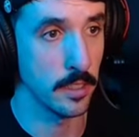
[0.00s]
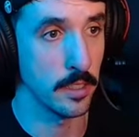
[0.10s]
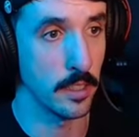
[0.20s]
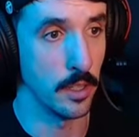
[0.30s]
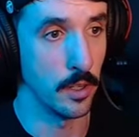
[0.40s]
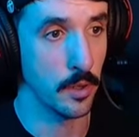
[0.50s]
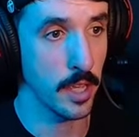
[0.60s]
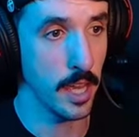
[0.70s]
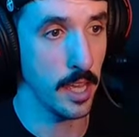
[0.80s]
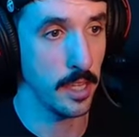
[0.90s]

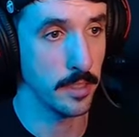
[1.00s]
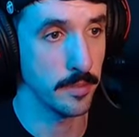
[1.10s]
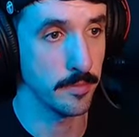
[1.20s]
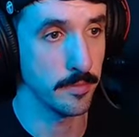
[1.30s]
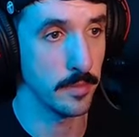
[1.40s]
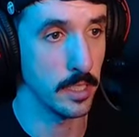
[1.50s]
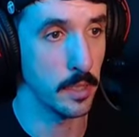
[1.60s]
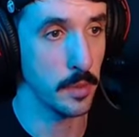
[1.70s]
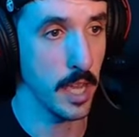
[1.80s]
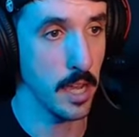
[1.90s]
Okay,
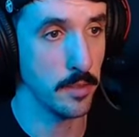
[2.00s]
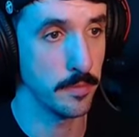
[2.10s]
here we go.